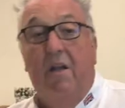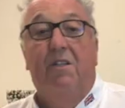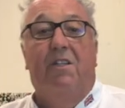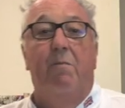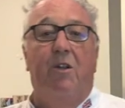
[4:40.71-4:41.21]

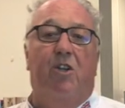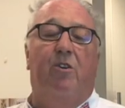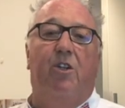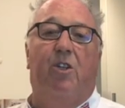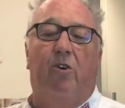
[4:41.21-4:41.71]

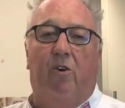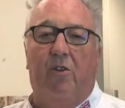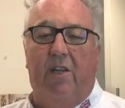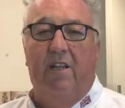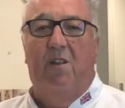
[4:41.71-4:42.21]
Chimichurri
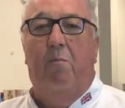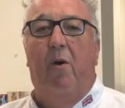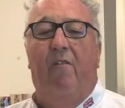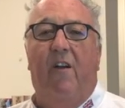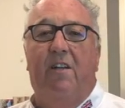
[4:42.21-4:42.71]
sauce is the
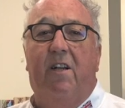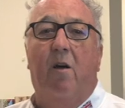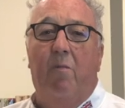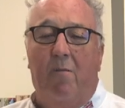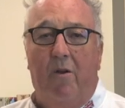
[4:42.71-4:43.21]
perfect
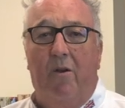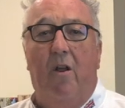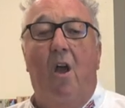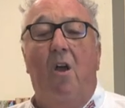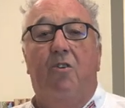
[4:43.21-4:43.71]
accompaniment
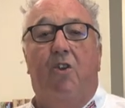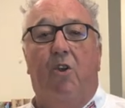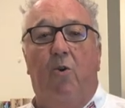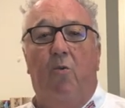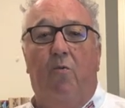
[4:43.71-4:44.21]

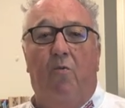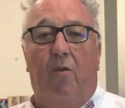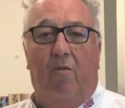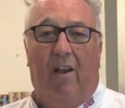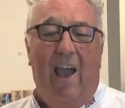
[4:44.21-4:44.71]
to
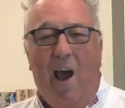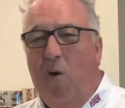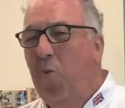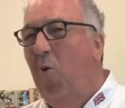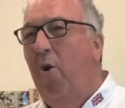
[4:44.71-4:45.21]
the
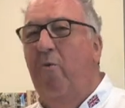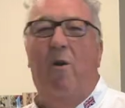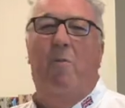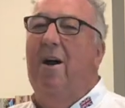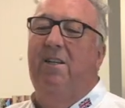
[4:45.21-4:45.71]
cowboy
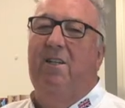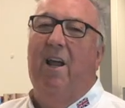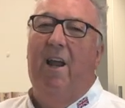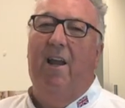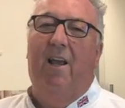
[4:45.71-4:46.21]
ribeye
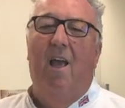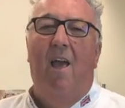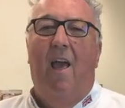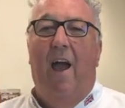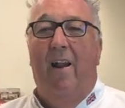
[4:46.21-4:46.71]
steak,
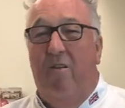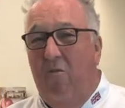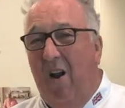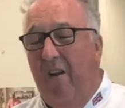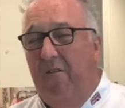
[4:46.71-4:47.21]
and it
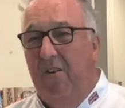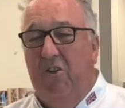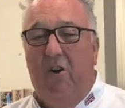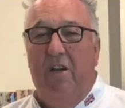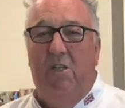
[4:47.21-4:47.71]
really
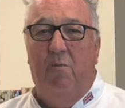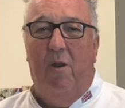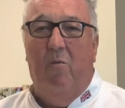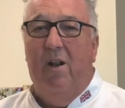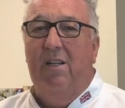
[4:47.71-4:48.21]
frustrates me
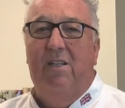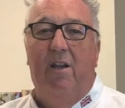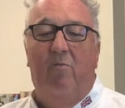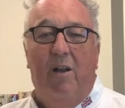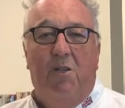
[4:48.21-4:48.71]
when I see
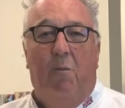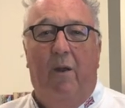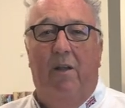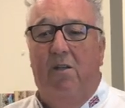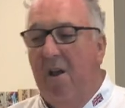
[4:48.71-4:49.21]

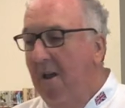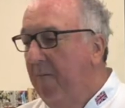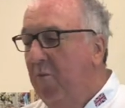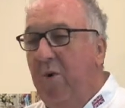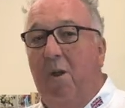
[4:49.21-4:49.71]
recipes
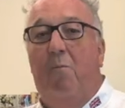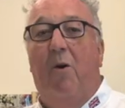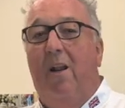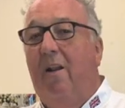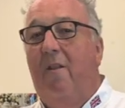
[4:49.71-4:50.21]
where you
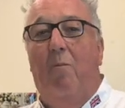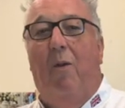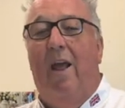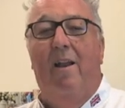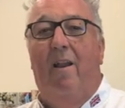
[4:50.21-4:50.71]
put it in the
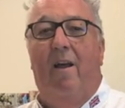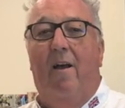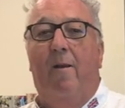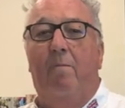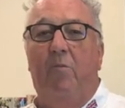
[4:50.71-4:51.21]

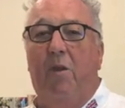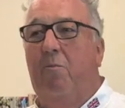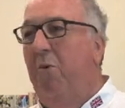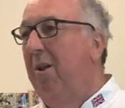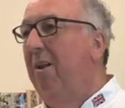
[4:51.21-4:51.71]
blender, you
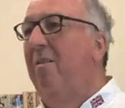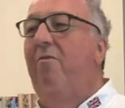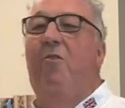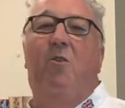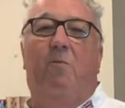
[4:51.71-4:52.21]
put it in the
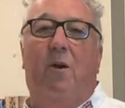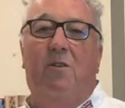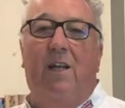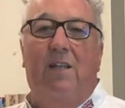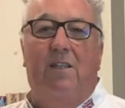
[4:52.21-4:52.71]
food
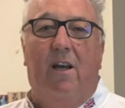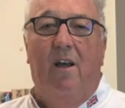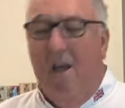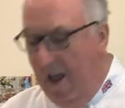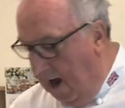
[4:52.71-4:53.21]
processor,
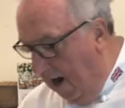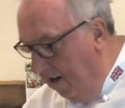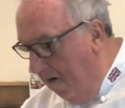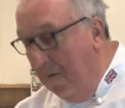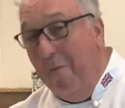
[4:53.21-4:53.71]
and
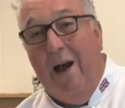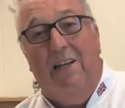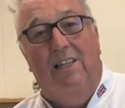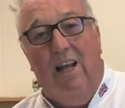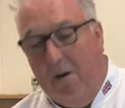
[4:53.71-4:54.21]
you
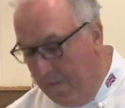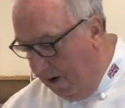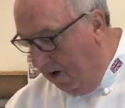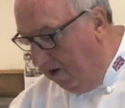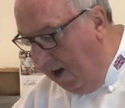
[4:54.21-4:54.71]
mash that
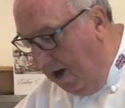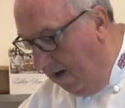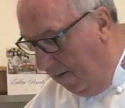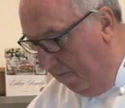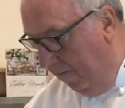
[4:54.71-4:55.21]
parsley
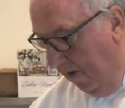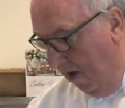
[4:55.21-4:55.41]
up.